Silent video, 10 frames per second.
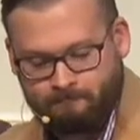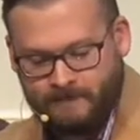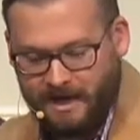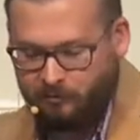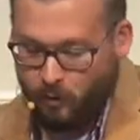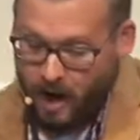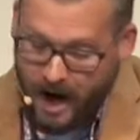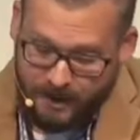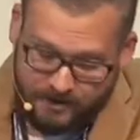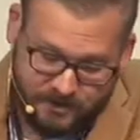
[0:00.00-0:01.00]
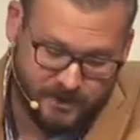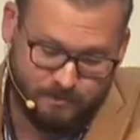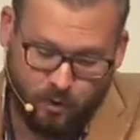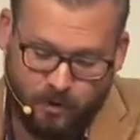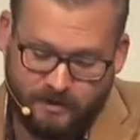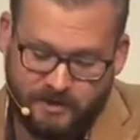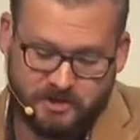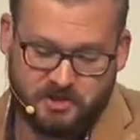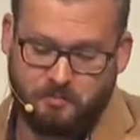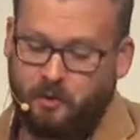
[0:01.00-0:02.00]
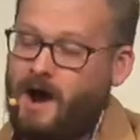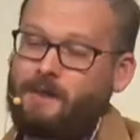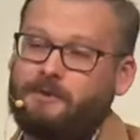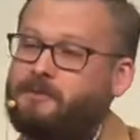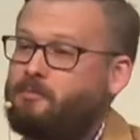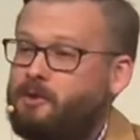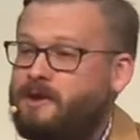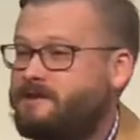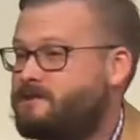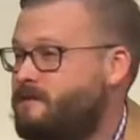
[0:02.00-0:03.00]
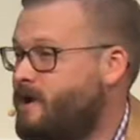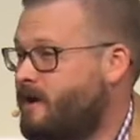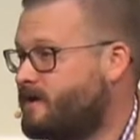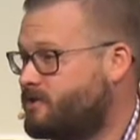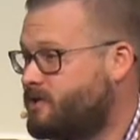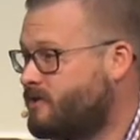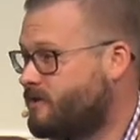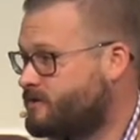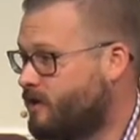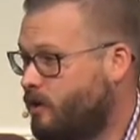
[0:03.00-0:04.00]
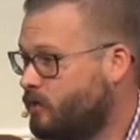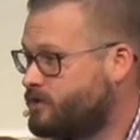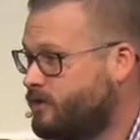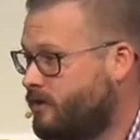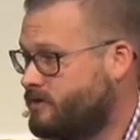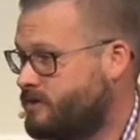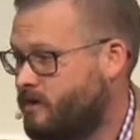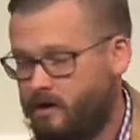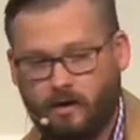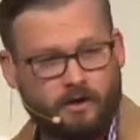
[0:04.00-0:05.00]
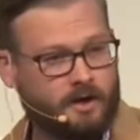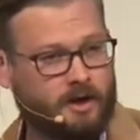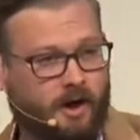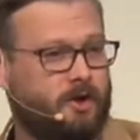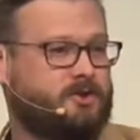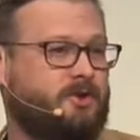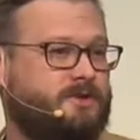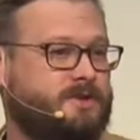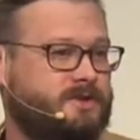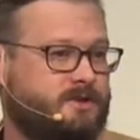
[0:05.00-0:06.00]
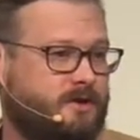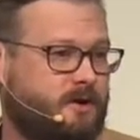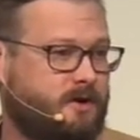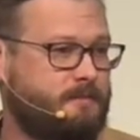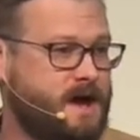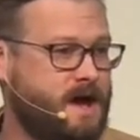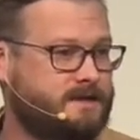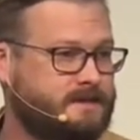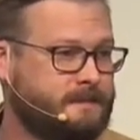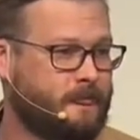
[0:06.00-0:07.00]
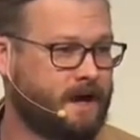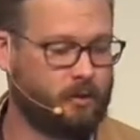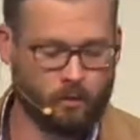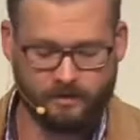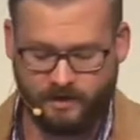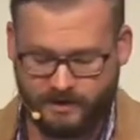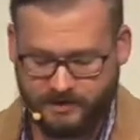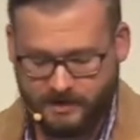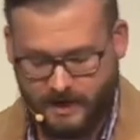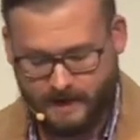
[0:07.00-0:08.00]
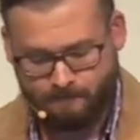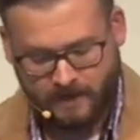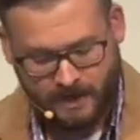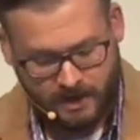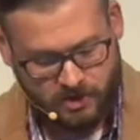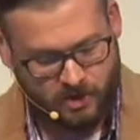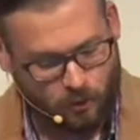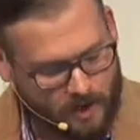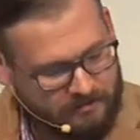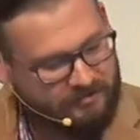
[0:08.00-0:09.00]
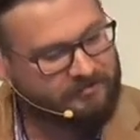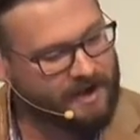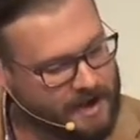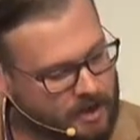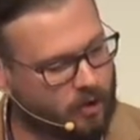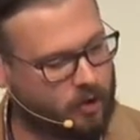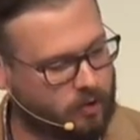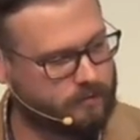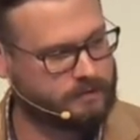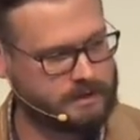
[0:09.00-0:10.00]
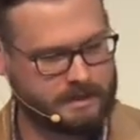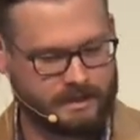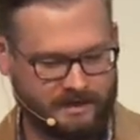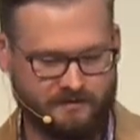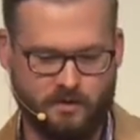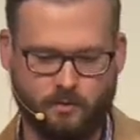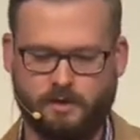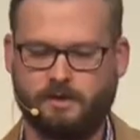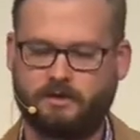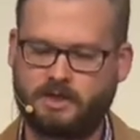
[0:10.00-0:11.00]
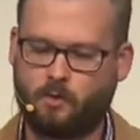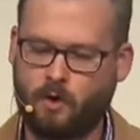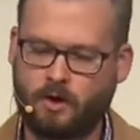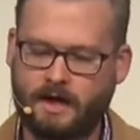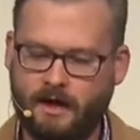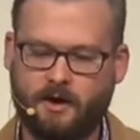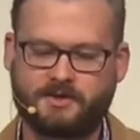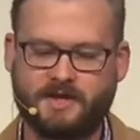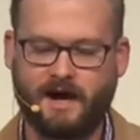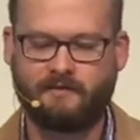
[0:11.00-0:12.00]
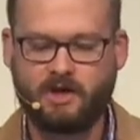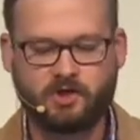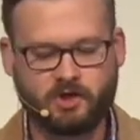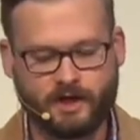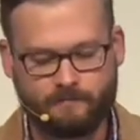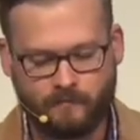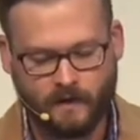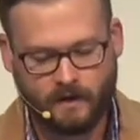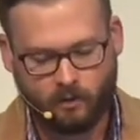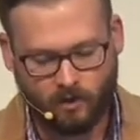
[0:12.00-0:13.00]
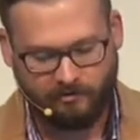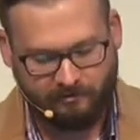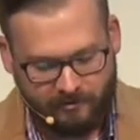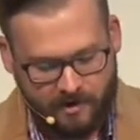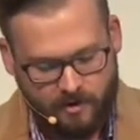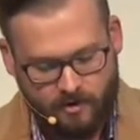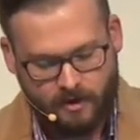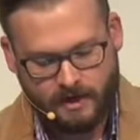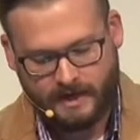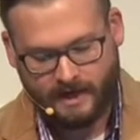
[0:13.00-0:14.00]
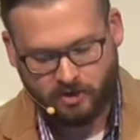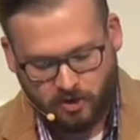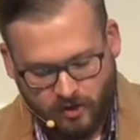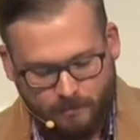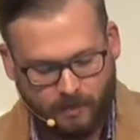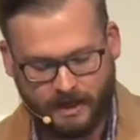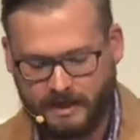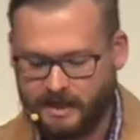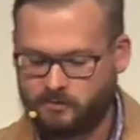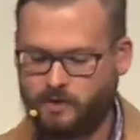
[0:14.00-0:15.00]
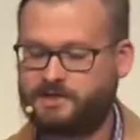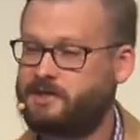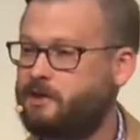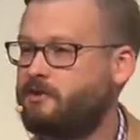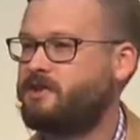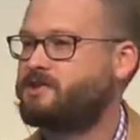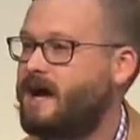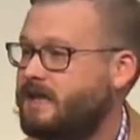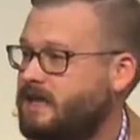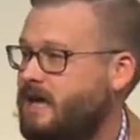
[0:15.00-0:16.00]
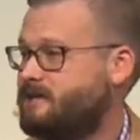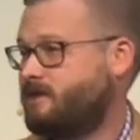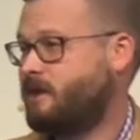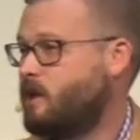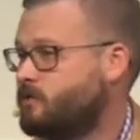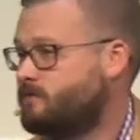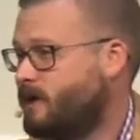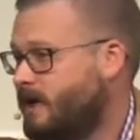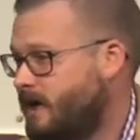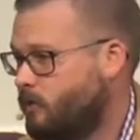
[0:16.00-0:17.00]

And if we're honest this morning, this is a problem that plagues the American church, the whole church. All, all churches are, are met uh, with this same issue. We fail, if you will, to work out our salvation with fear and trembling as we sit on the sidelines and coast by.